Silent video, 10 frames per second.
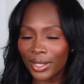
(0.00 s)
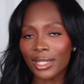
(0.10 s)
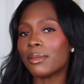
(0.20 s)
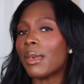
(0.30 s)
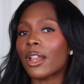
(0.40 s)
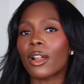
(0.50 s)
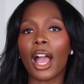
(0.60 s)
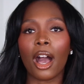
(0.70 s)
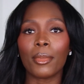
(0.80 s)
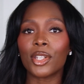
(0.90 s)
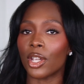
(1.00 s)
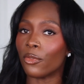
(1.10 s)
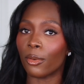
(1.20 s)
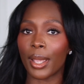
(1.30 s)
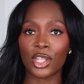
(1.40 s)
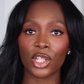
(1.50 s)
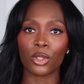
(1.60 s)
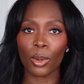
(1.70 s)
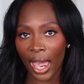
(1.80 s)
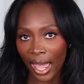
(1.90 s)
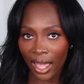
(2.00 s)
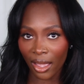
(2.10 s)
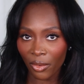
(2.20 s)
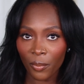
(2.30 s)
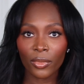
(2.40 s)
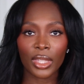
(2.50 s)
It doesn't matter how much information you have.